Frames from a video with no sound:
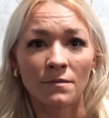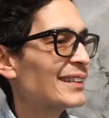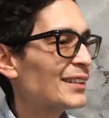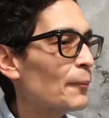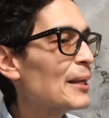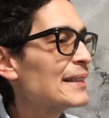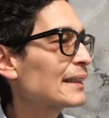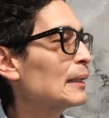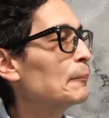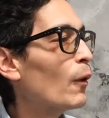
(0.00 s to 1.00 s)
So
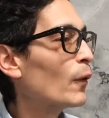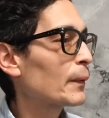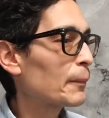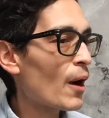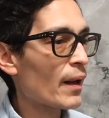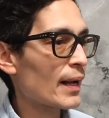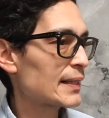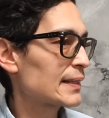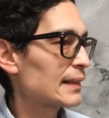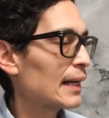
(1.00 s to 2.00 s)
basically both
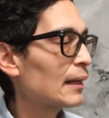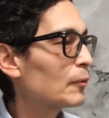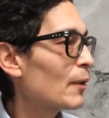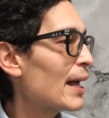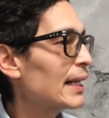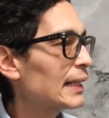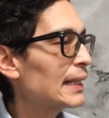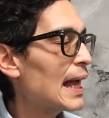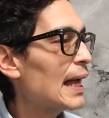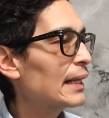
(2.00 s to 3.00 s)
products, granite
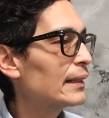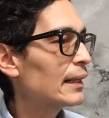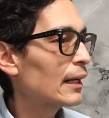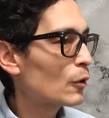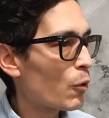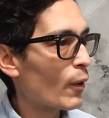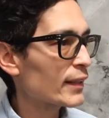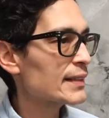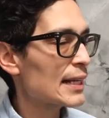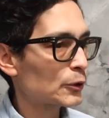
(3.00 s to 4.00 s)
and
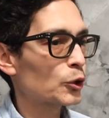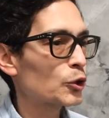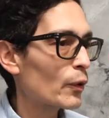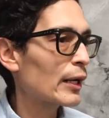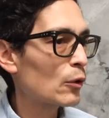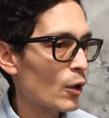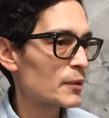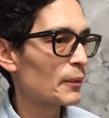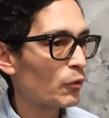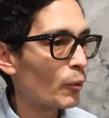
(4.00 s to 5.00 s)
quartz, natural stone and quartz,
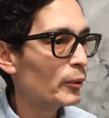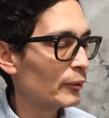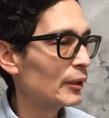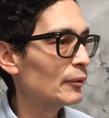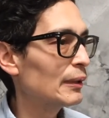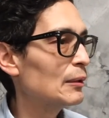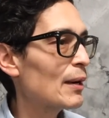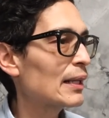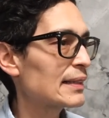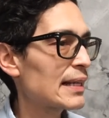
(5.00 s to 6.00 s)
perform really
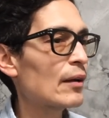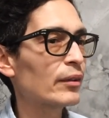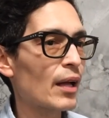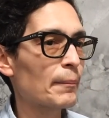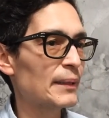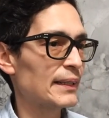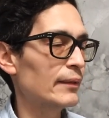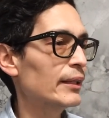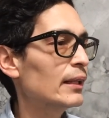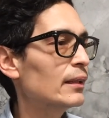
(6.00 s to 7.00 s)
well as countertop
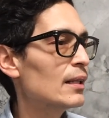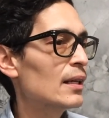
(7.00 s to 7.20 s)
material.